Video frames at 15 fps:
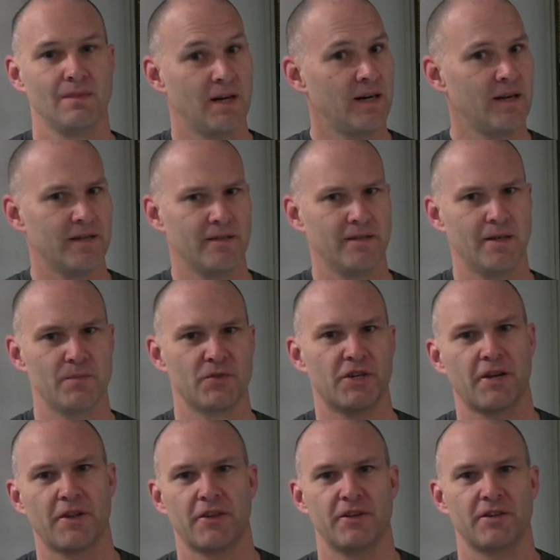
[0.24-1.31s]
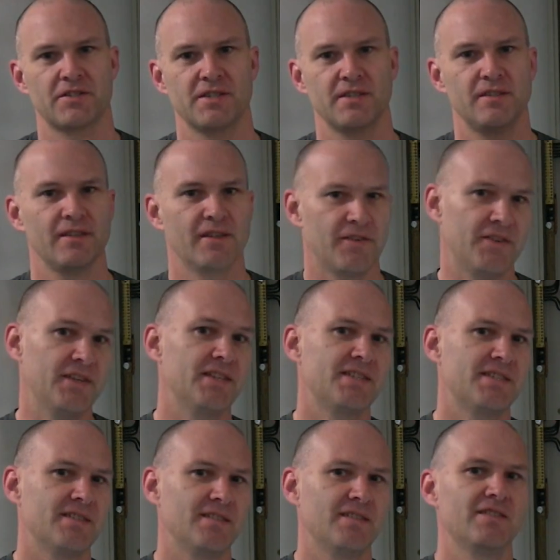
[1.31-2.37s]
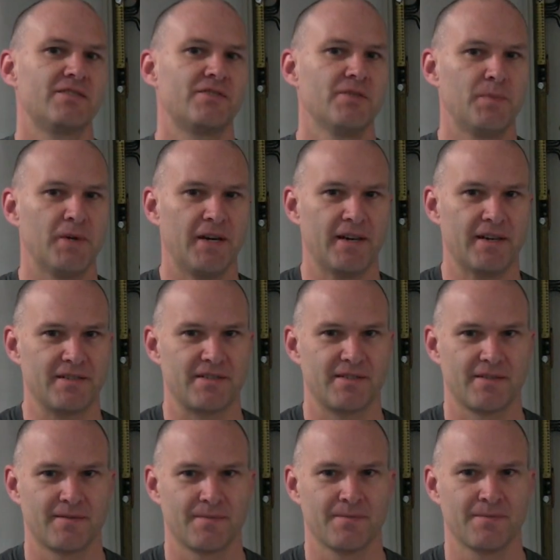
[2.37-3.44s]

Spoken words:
Hi, I'm Jonathan Oxer, and this is SuperHouse.